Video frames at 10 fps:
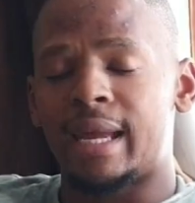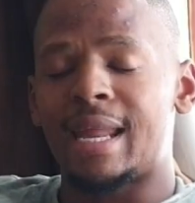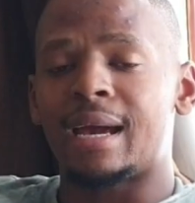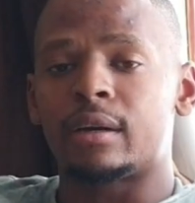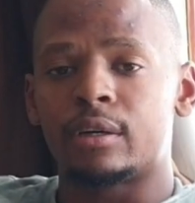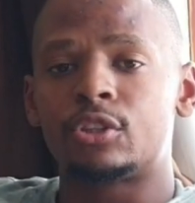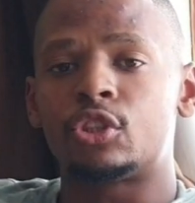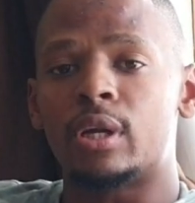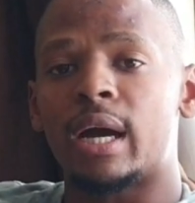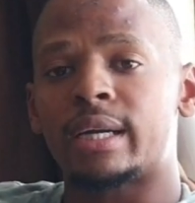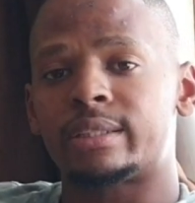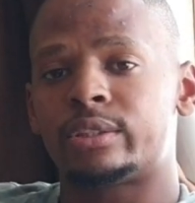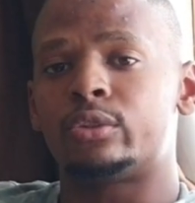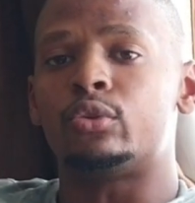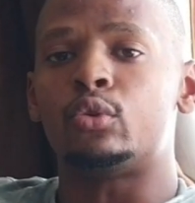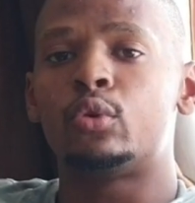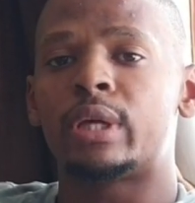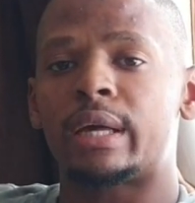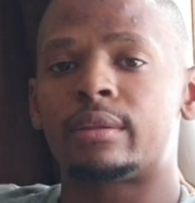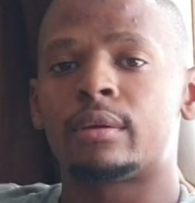And I urge you guys to do
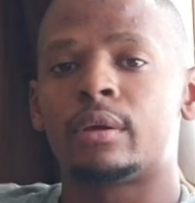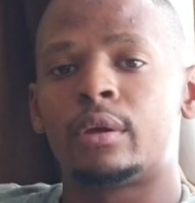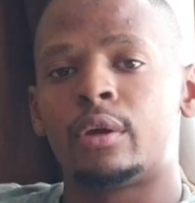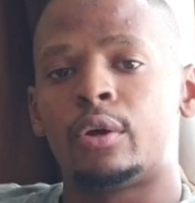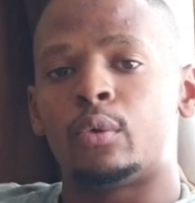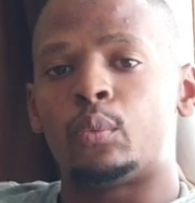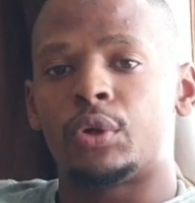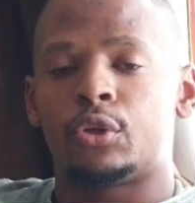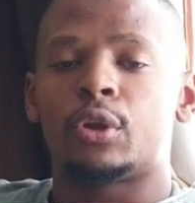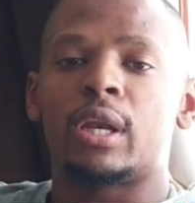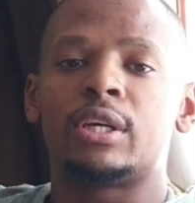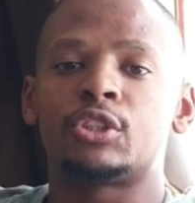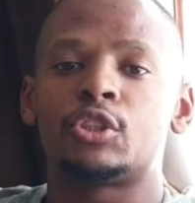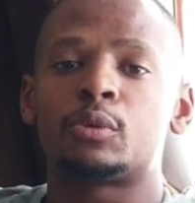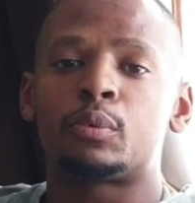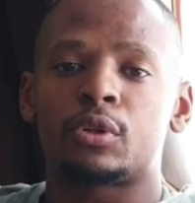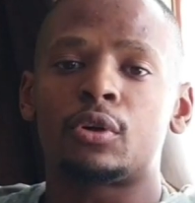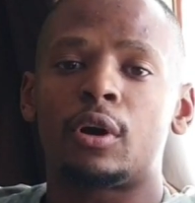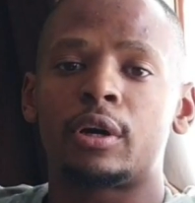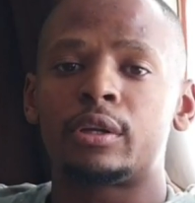that with your relationship with
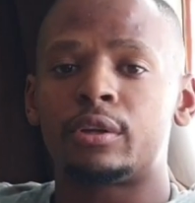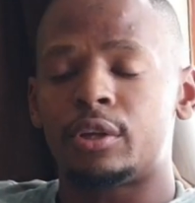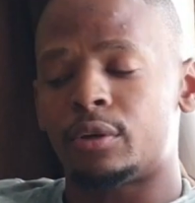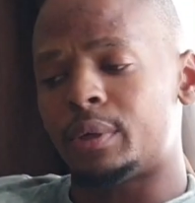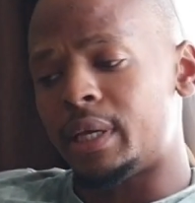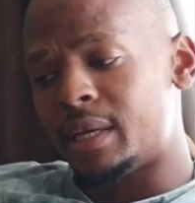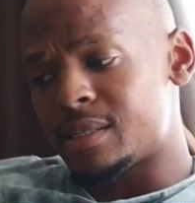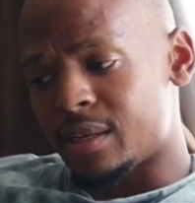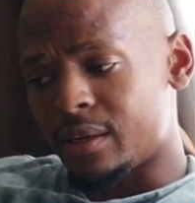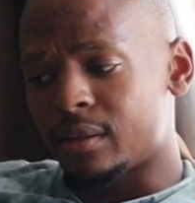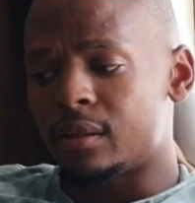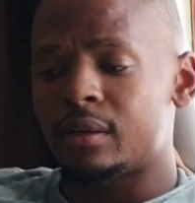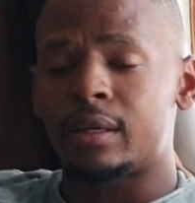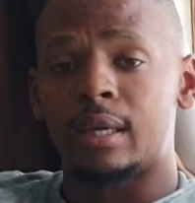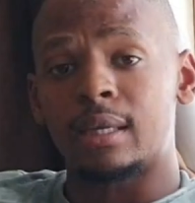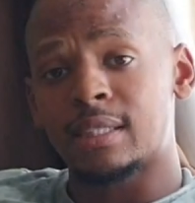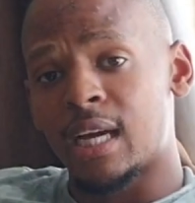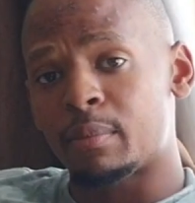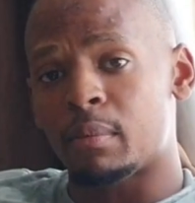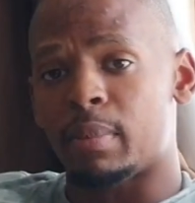God. You know, He is real, He is
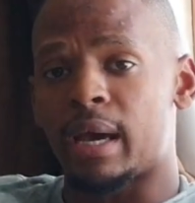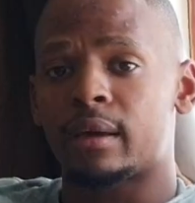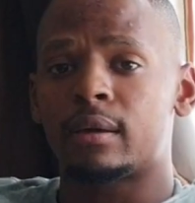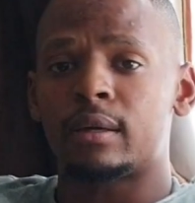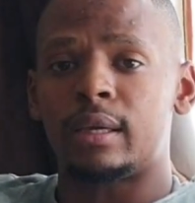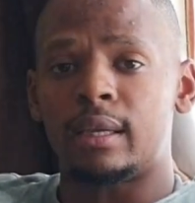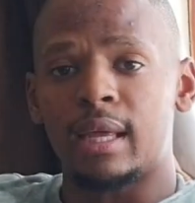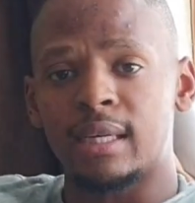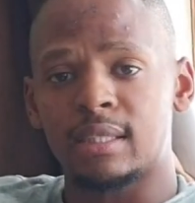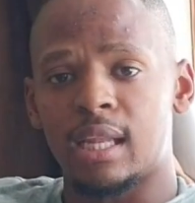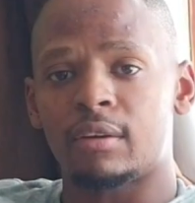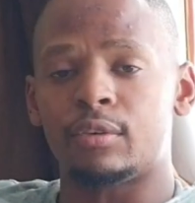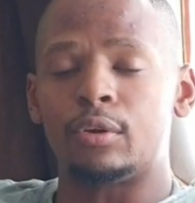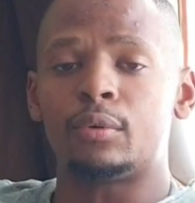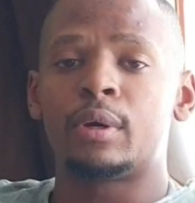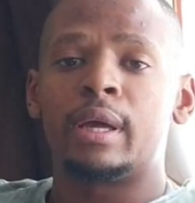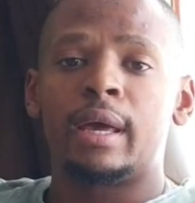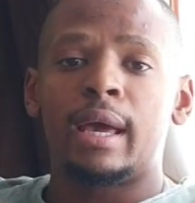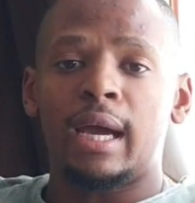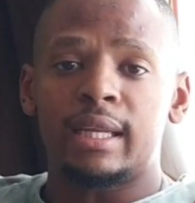coming back, He does love you,
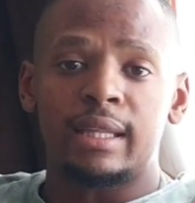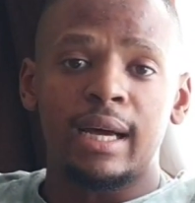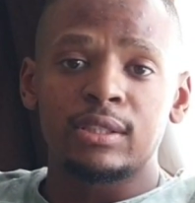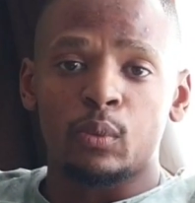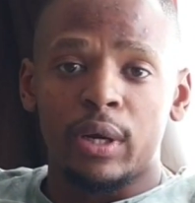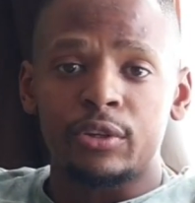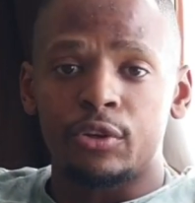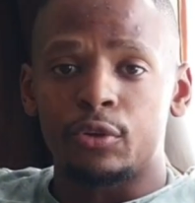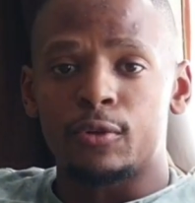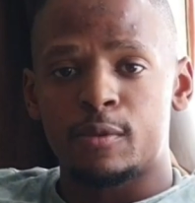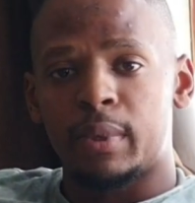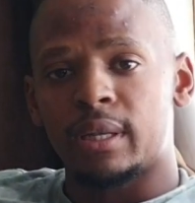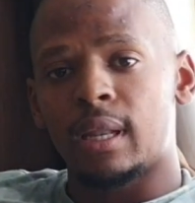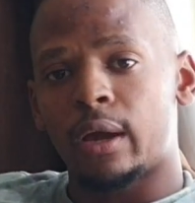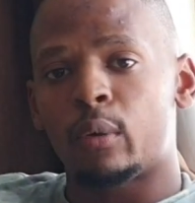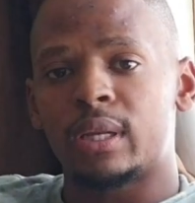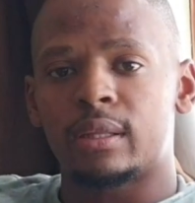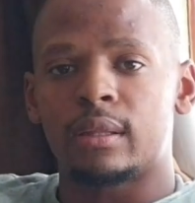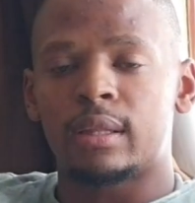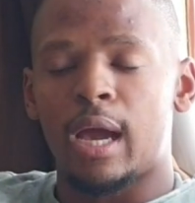and He does want you to spend like
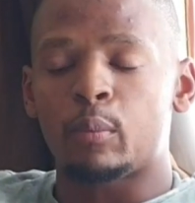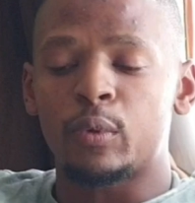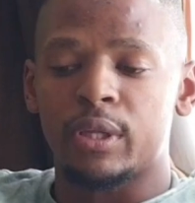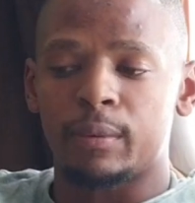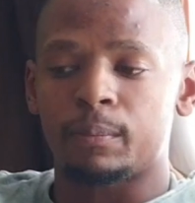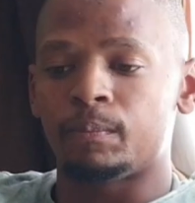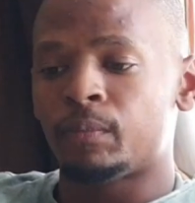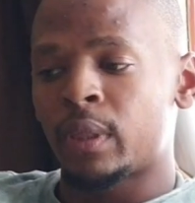quality time with Him,